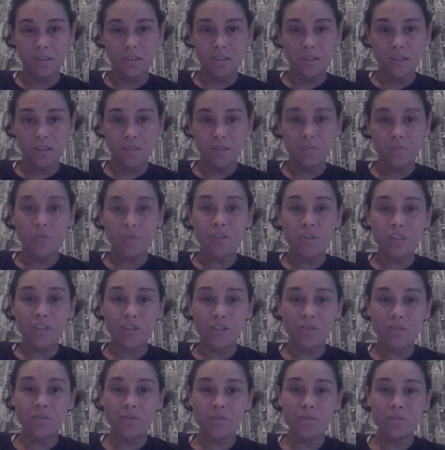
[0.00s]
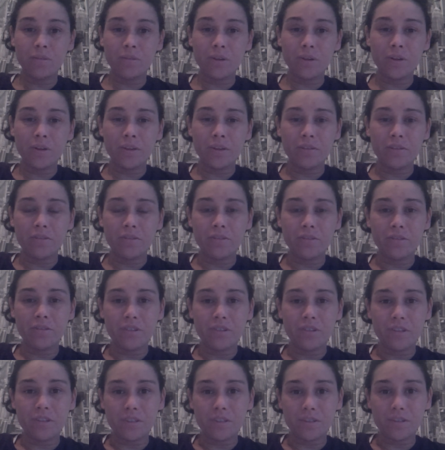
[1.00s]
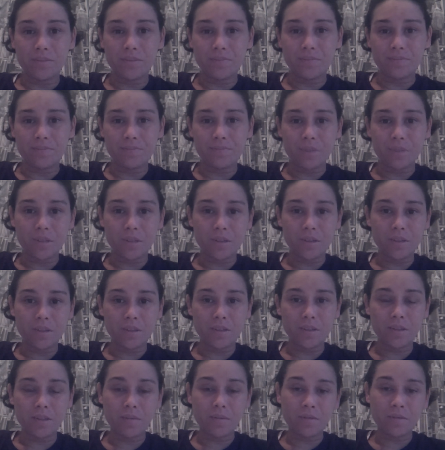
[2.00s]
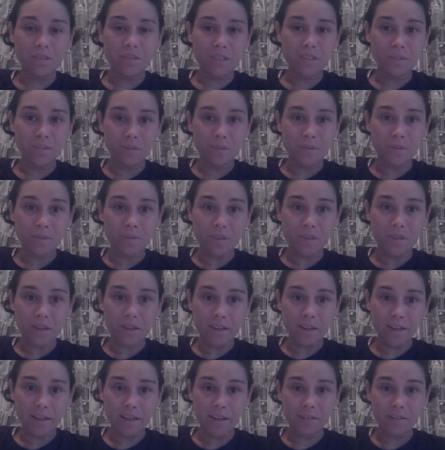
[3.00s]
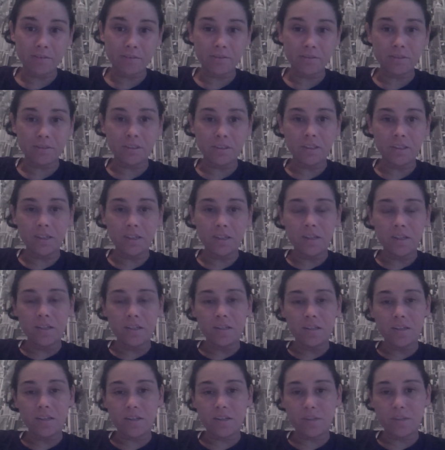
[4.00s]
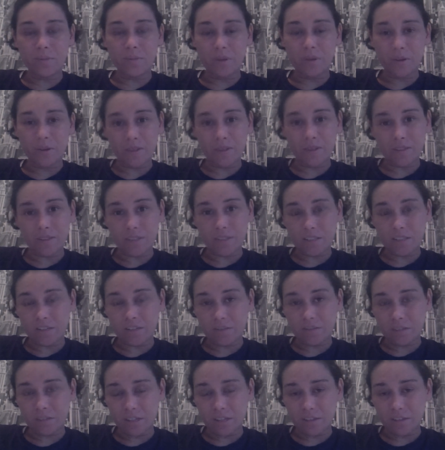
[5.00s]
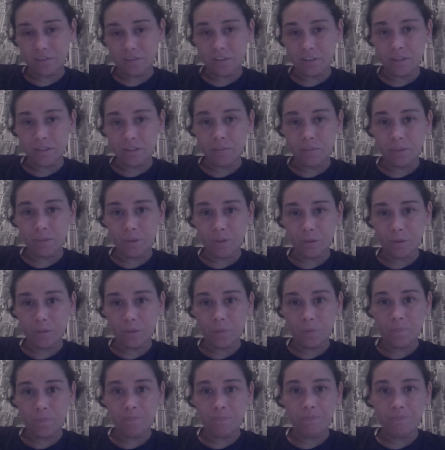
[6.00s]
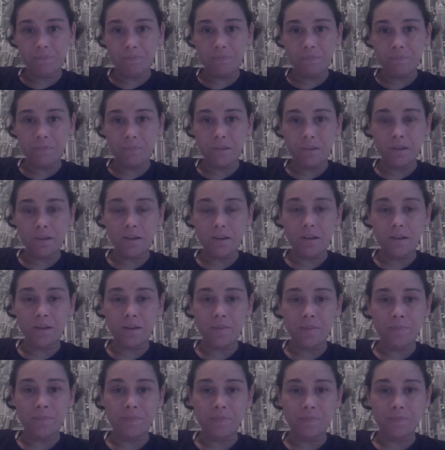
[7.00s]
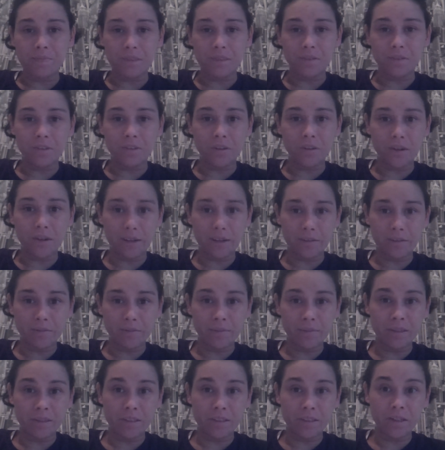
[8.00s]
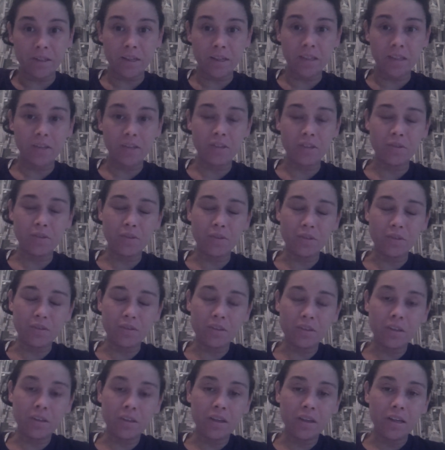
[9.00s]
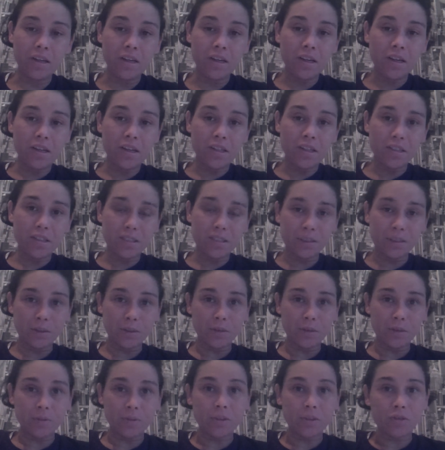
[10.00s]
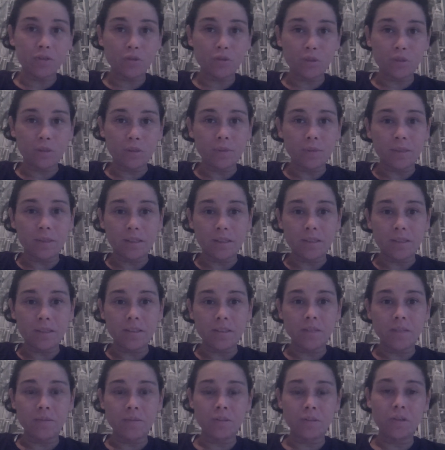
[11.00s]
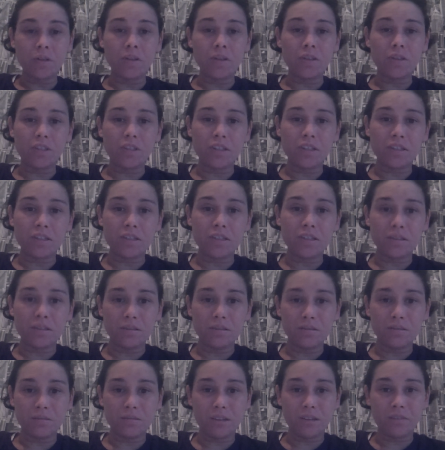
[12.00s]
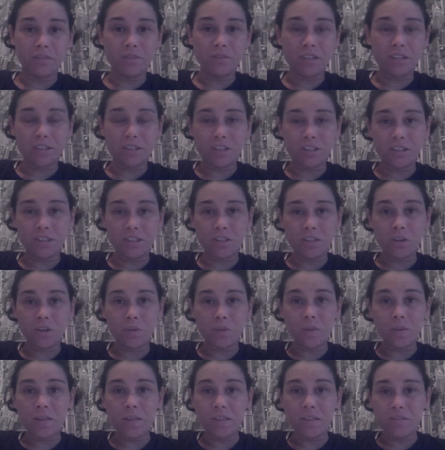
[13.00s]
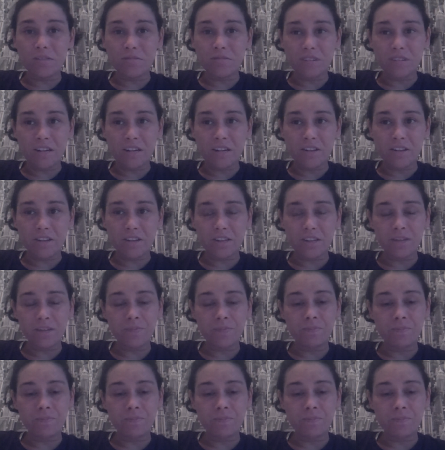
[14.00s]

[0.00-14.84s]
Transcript: I'm pretty sure I'm going through this because some of the symptoms I have experienced definitely fit the bill. Even though I haven't been diagnosed with steroid withdrawal by a dermatologist, they've actually told me it's a rare thing